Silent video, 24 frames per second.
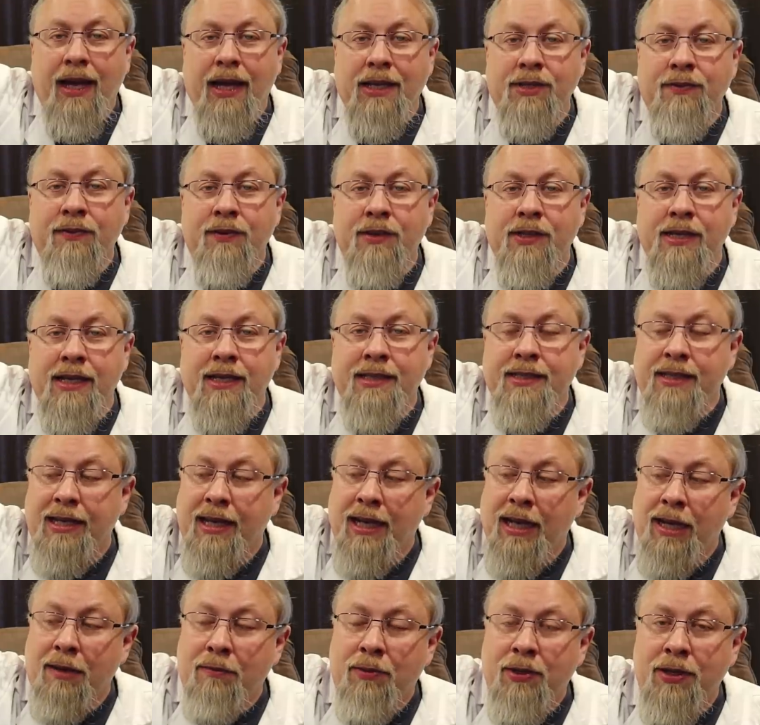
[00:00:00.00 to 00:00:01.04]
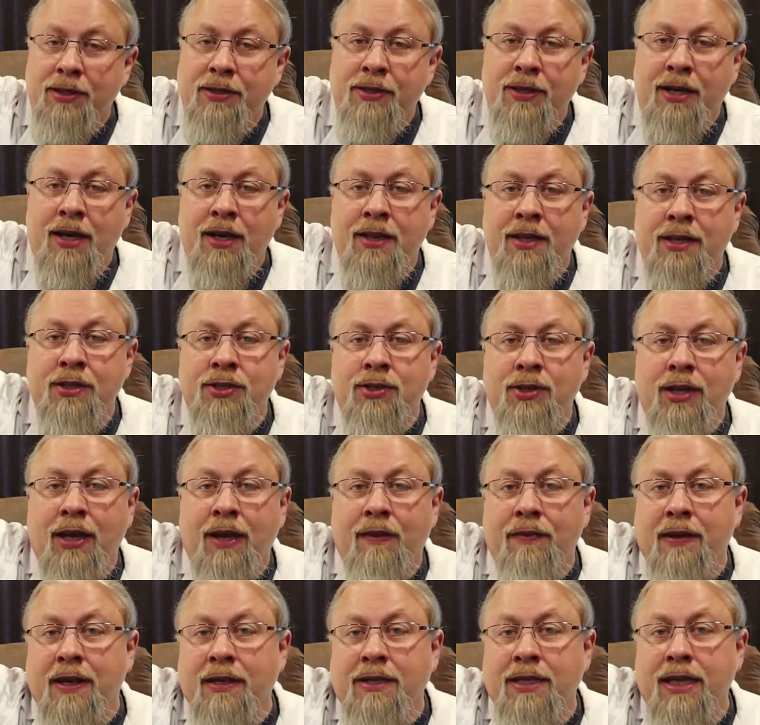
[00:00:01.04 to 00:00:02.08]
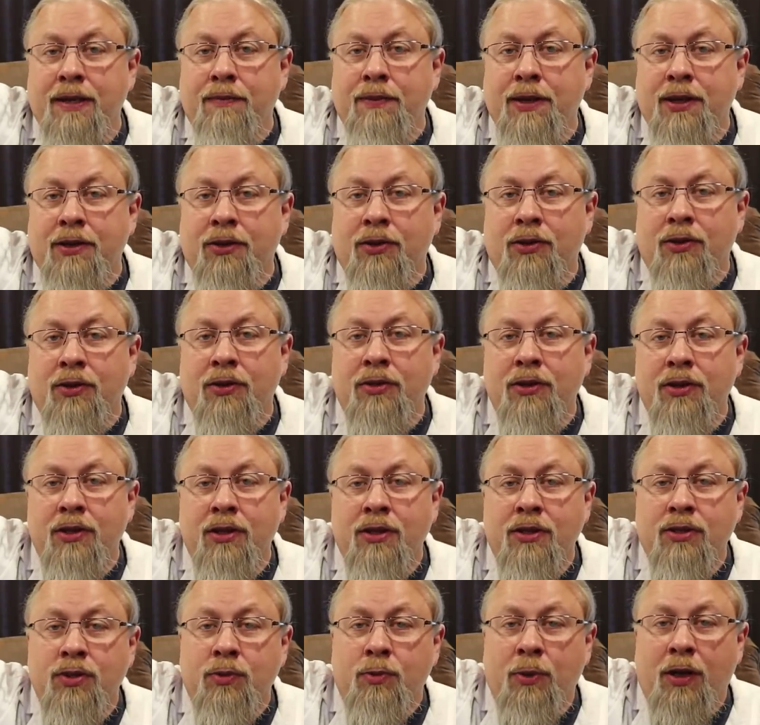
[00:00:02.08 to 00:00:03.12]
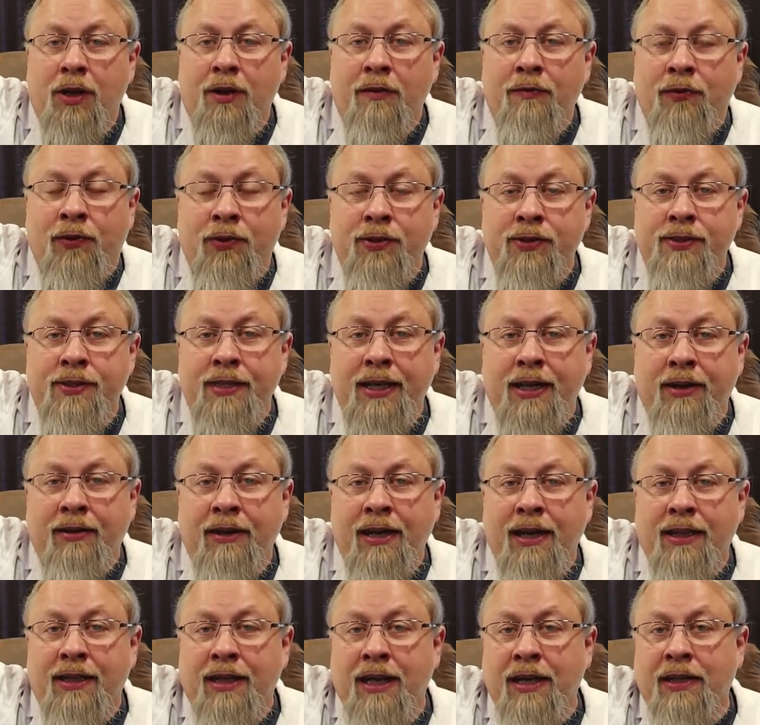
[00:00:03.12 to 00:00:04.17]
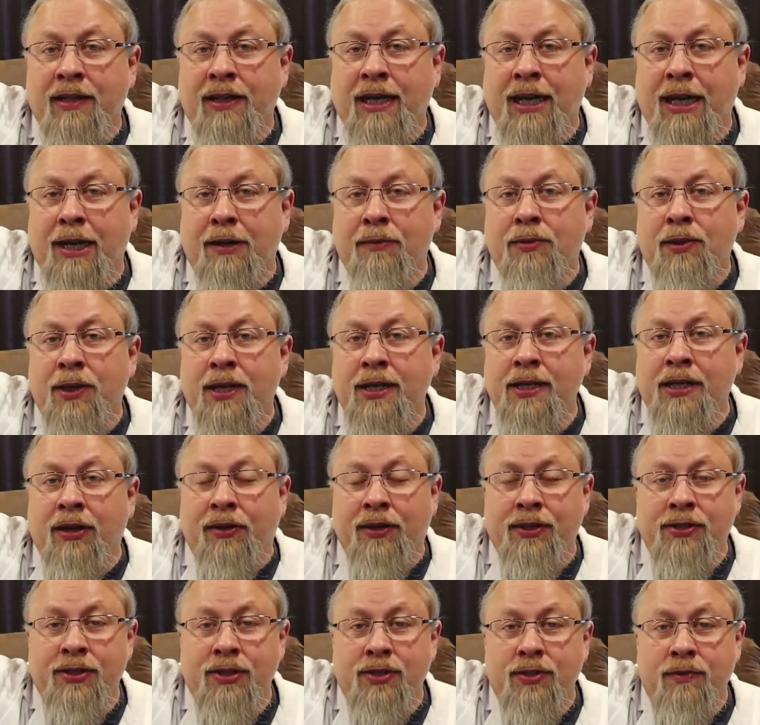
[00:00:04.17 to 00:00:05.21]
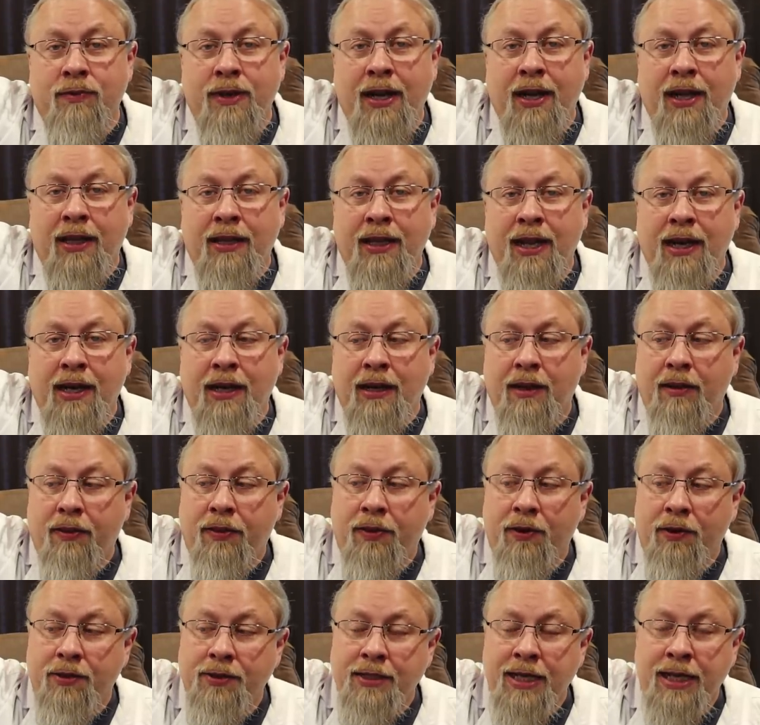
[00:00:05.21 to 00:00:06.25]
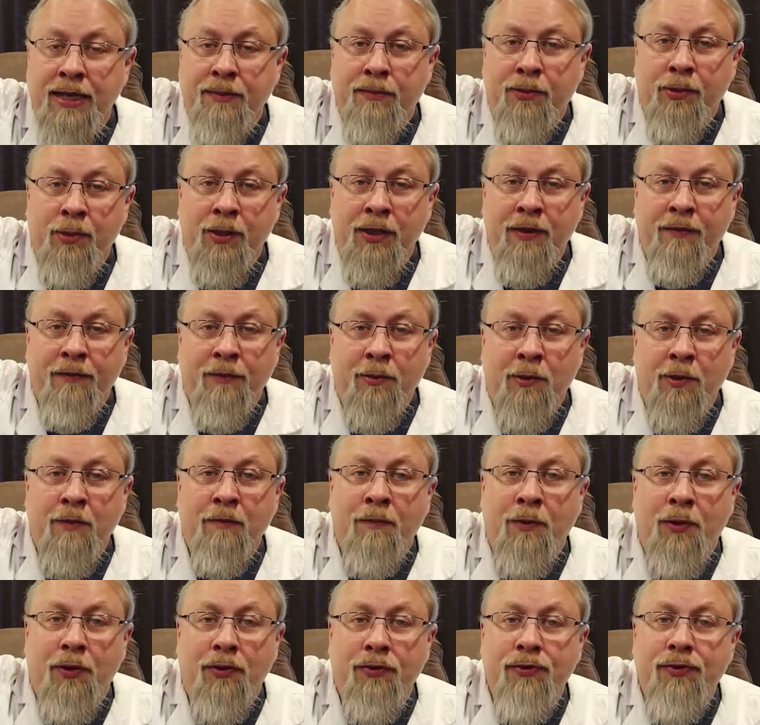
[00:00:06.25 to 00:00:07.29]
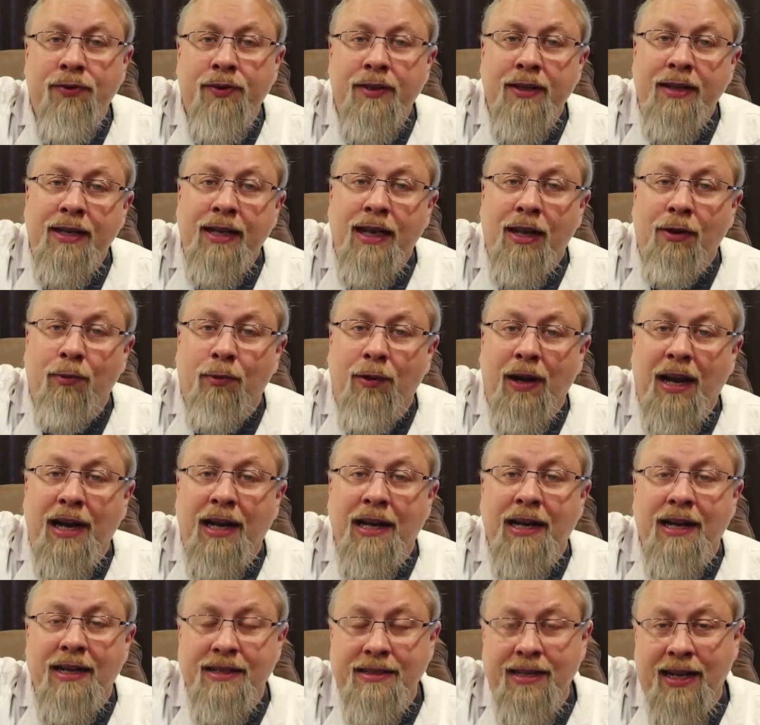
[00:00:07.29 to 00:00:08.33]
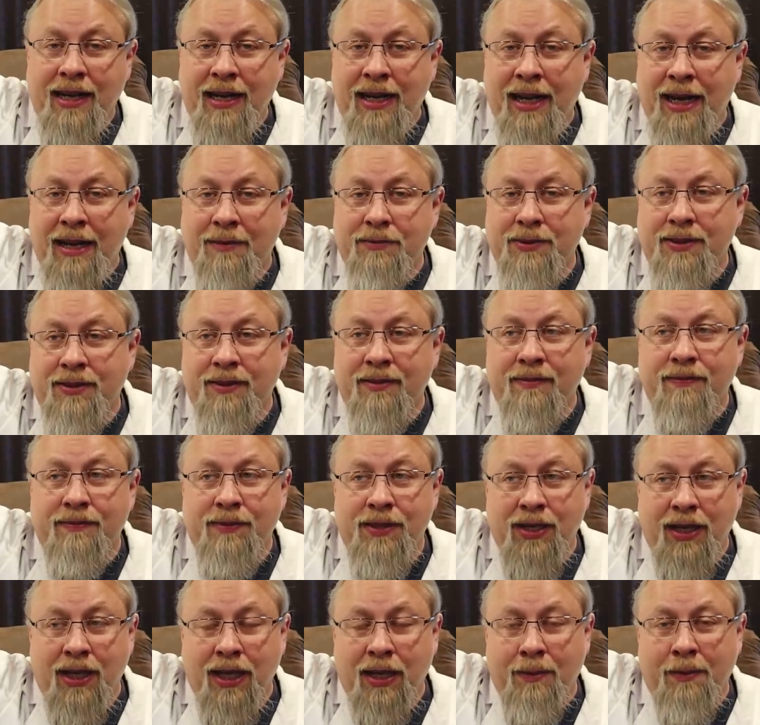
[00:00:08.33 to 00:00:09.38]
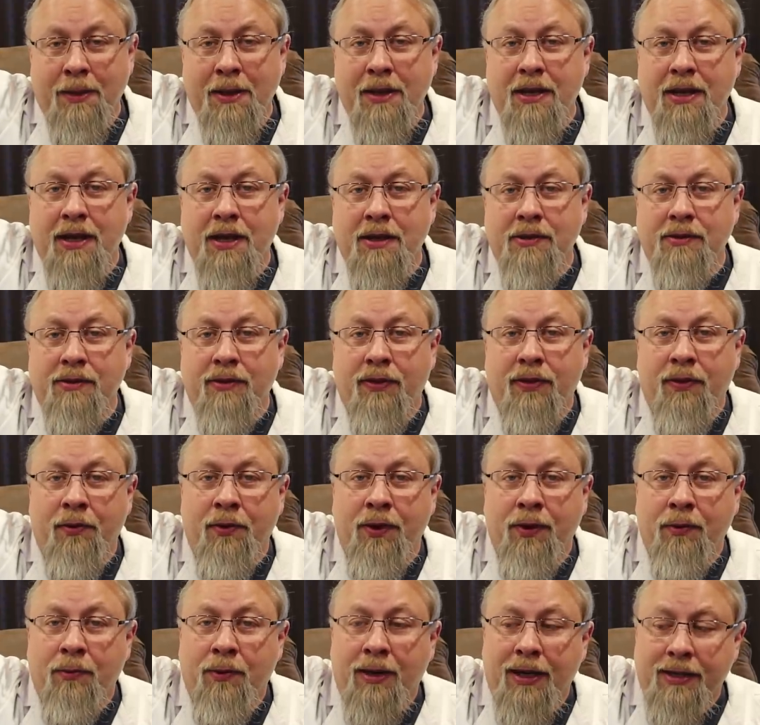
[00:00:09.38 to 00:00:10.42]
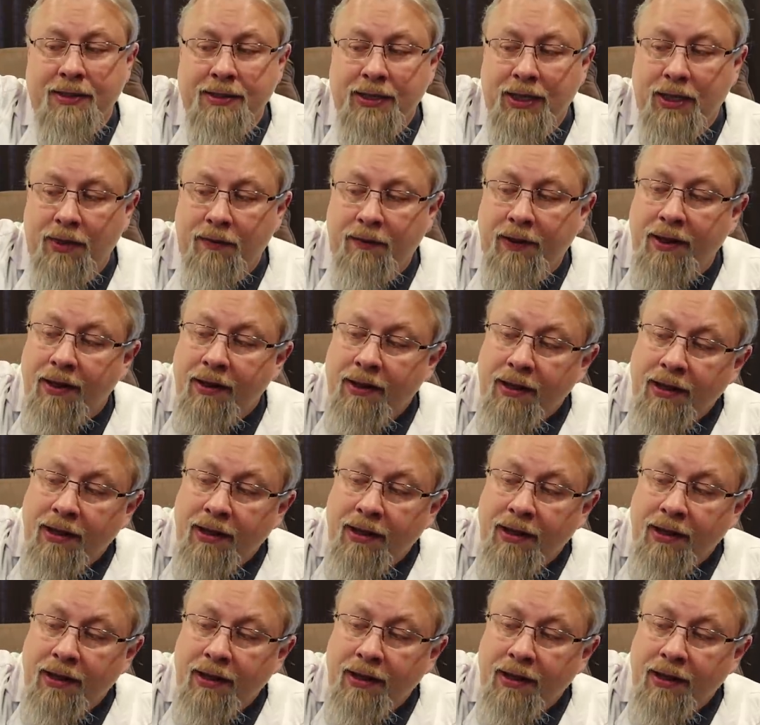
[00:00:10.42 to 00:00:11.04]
As for D C outputs on this, you have the typical twelve volt cigarette lighter output. Now this is regulated at thirteen point four volts and rated at ten amps, so you get about one hundred thirty watts out of it.